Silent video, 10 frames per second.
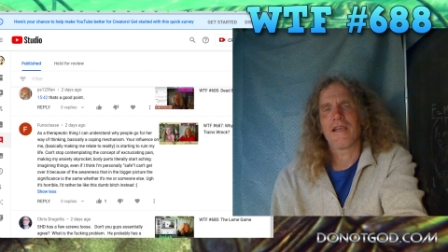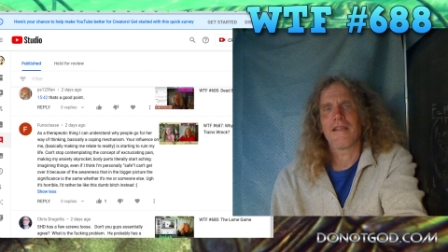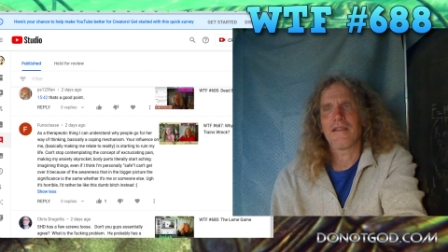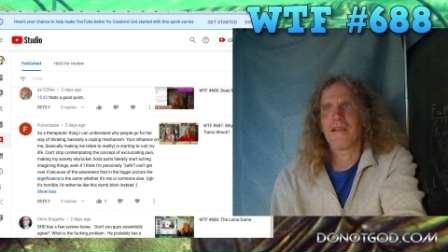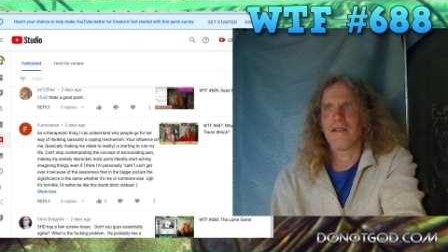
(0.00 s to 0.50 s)

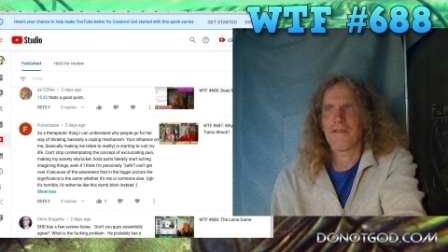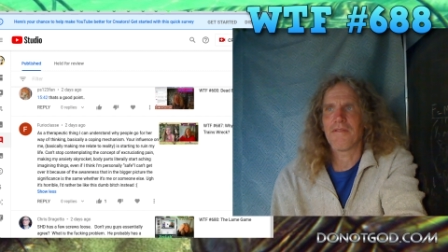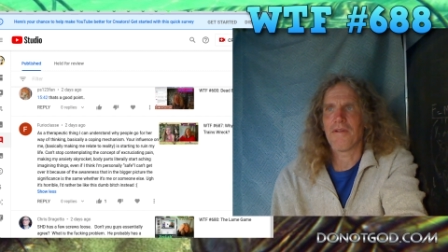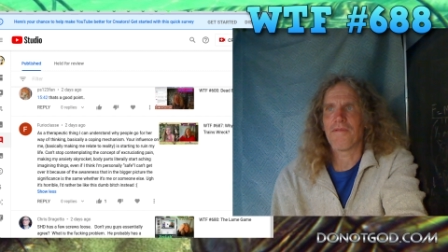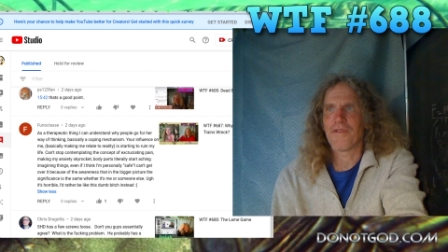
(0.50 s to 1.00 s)
okay that
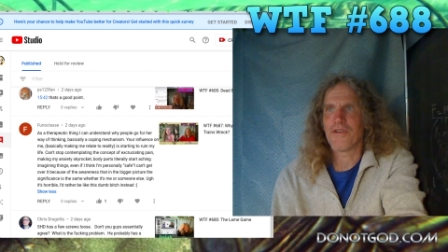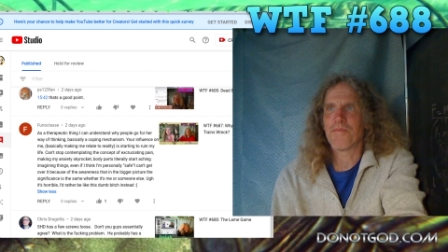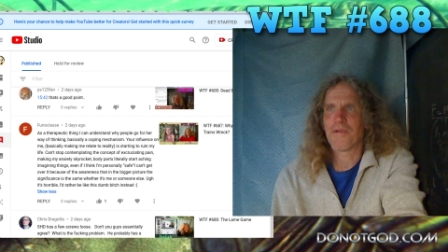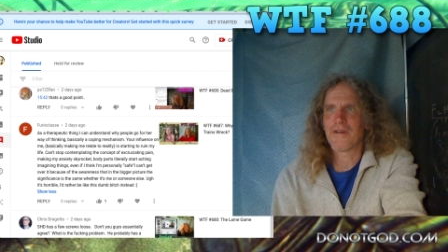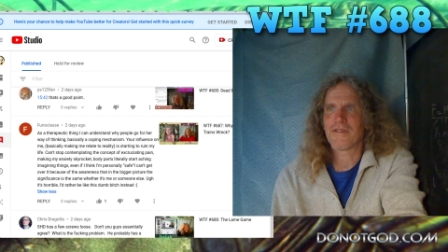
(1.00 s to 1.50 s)
you know for
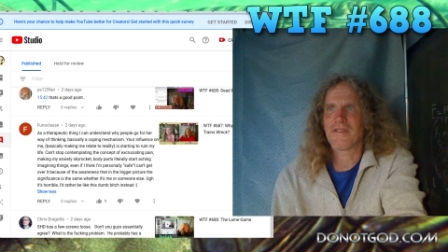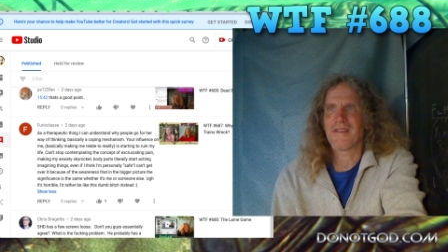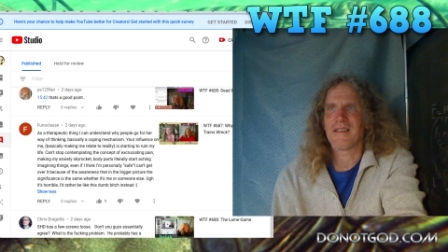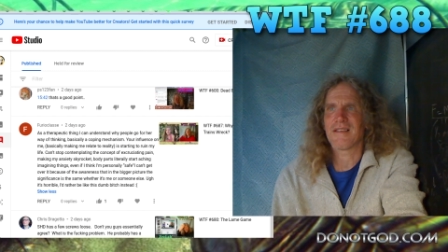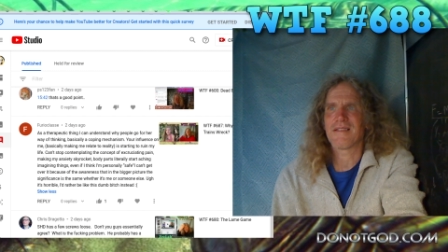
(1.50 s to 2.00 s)
you
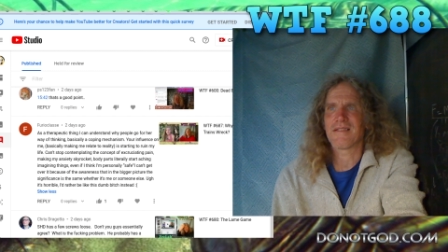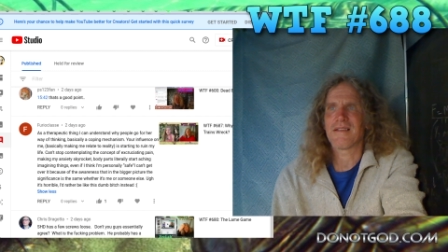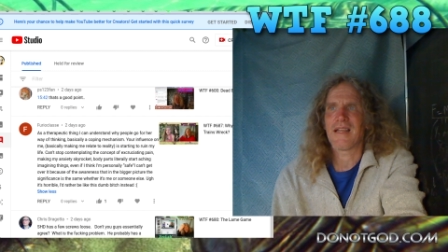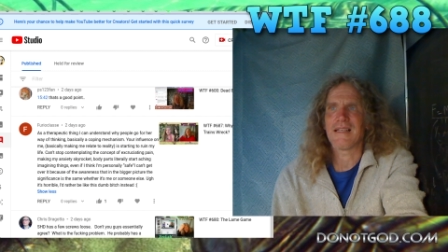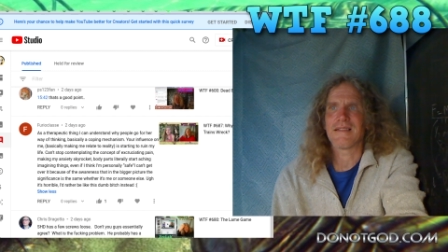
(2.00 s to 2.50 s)
personally this
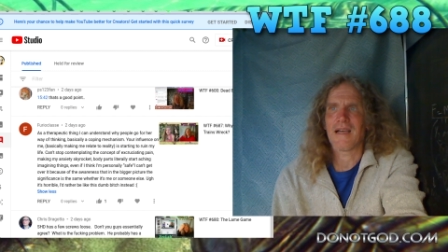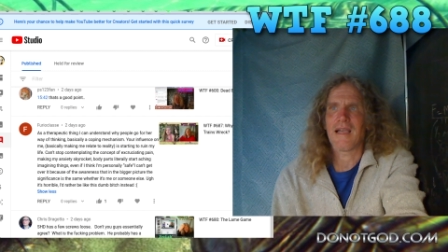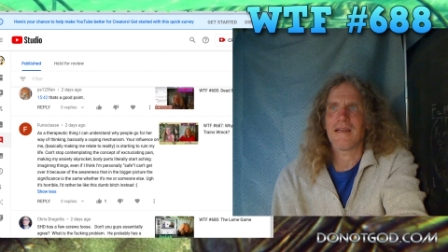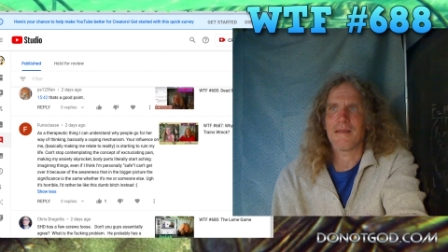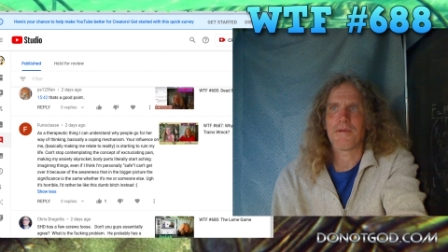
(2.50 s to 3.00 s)
is an
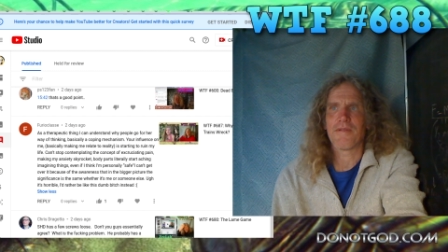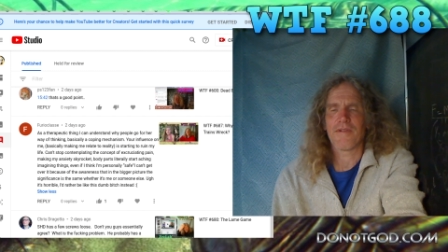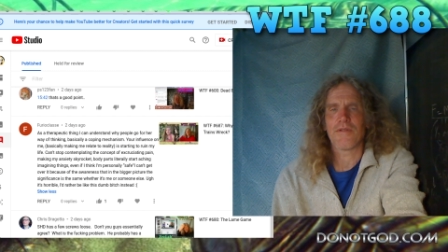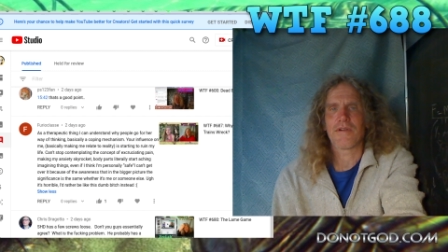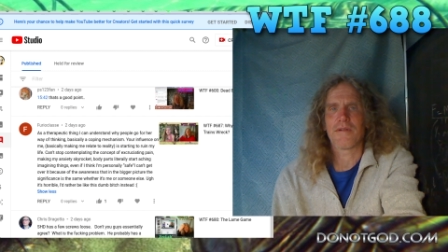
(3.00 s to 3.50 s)
anxiety
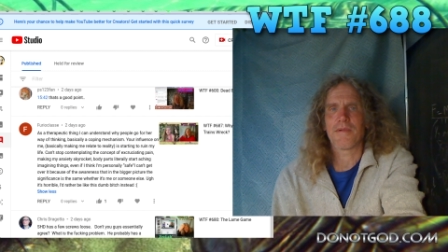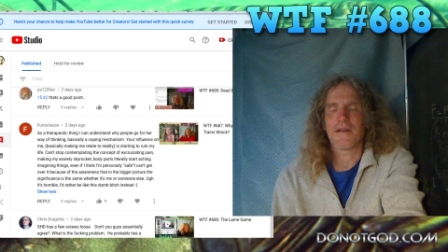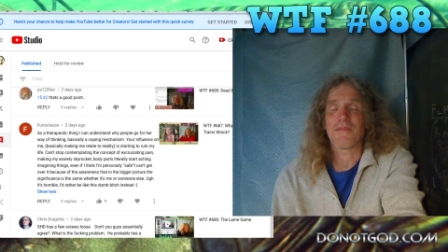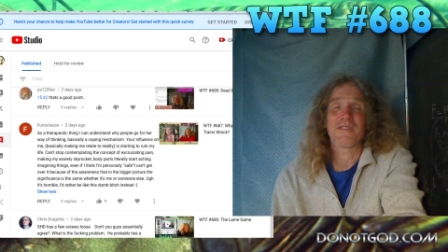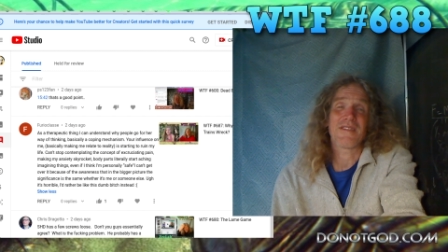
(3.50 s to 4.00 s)
provoker
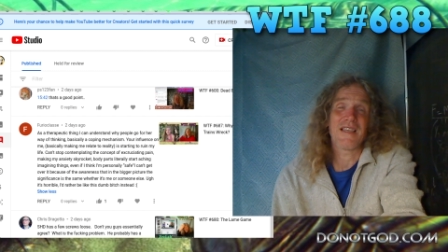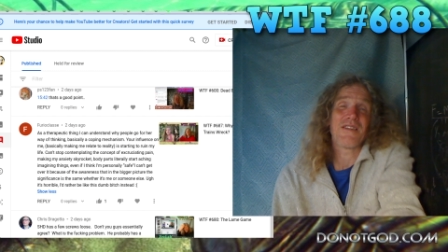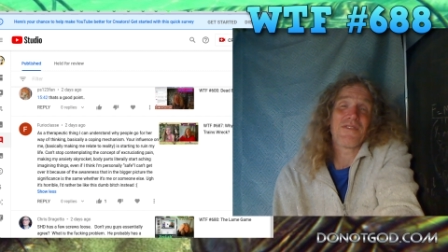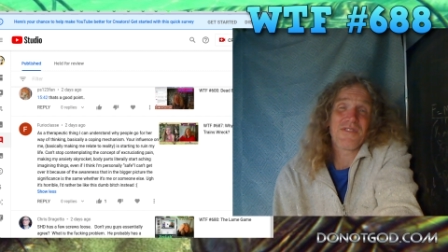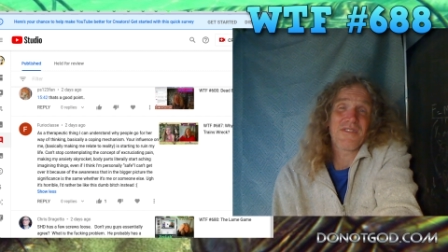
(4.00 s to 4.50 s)
but i'm just
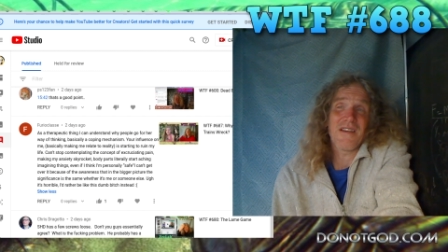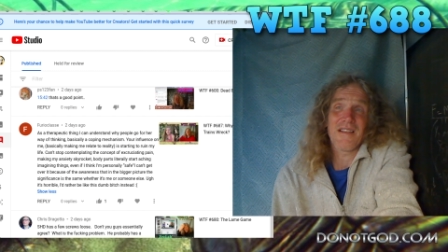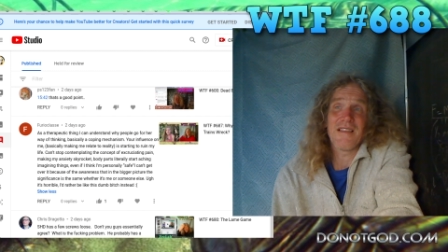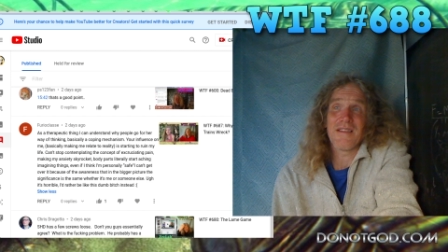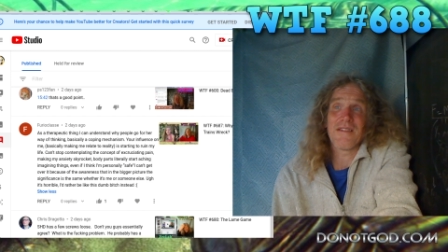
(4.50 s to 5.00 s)
saying you're
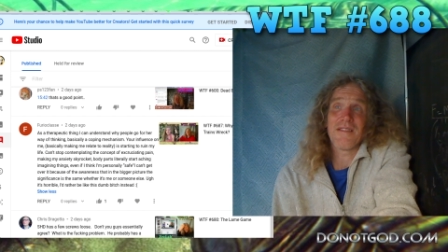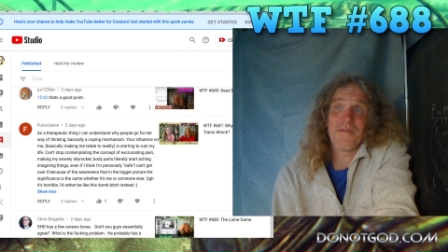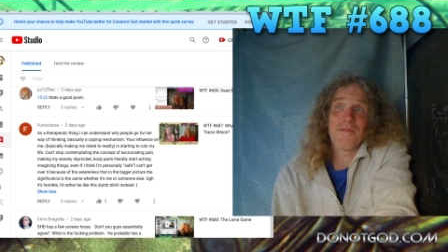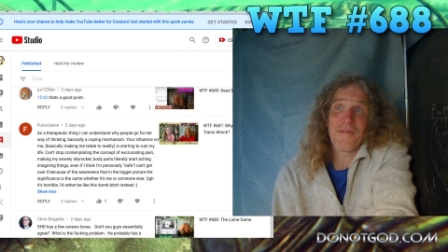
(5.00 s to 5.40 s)
stuck in the the,